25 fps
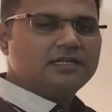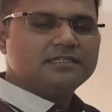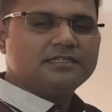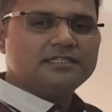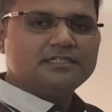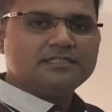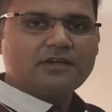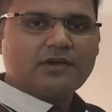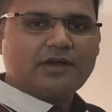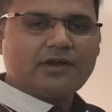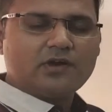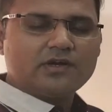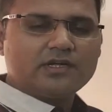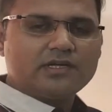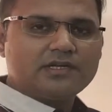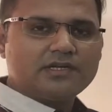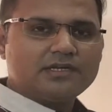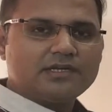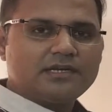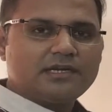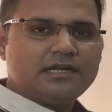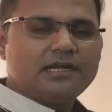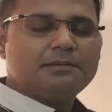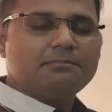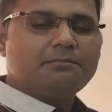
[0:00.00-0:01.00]
This order
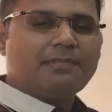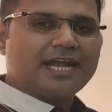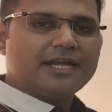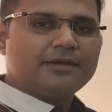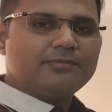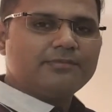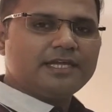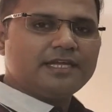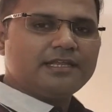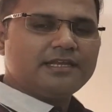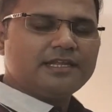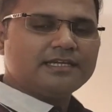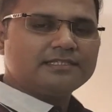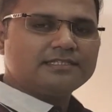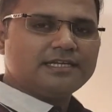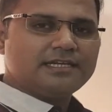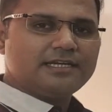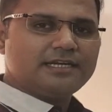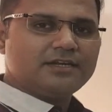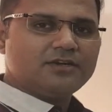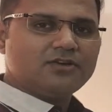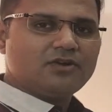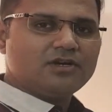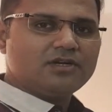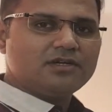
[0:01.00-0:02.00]
might be in
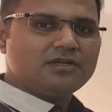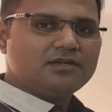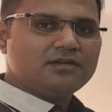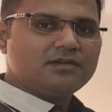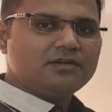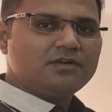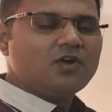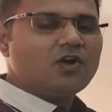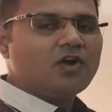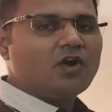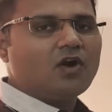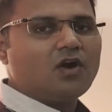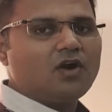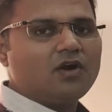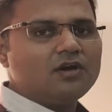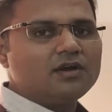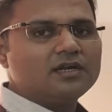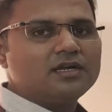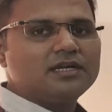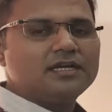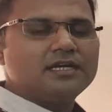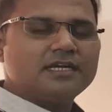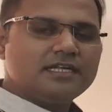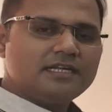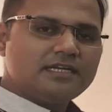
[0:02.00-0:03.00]
ascending order or
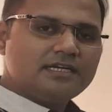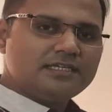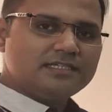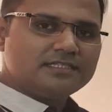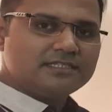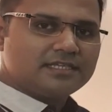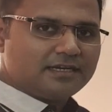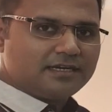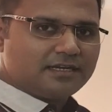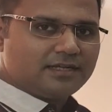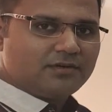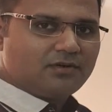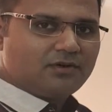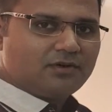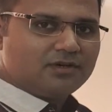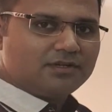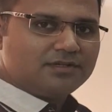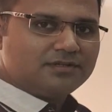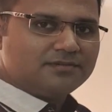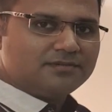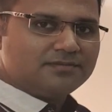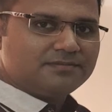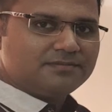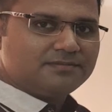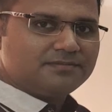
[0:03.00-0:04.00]
in a descending order.
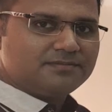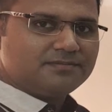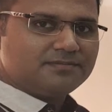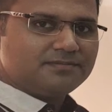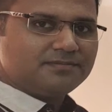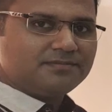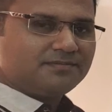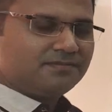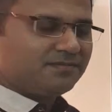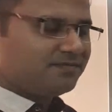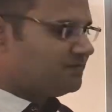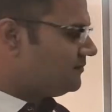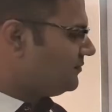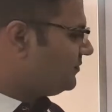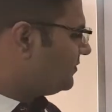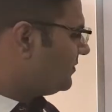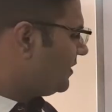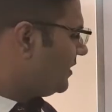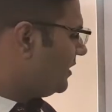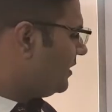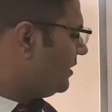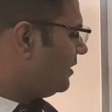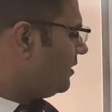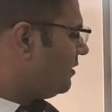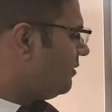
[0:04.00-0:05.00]

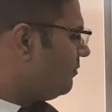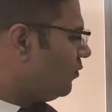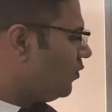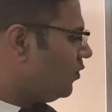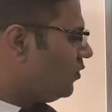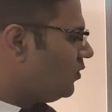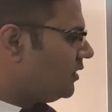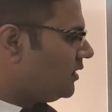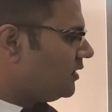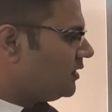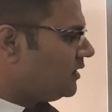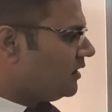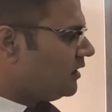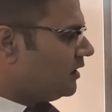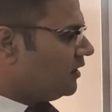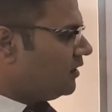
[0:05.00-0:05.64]
Mode.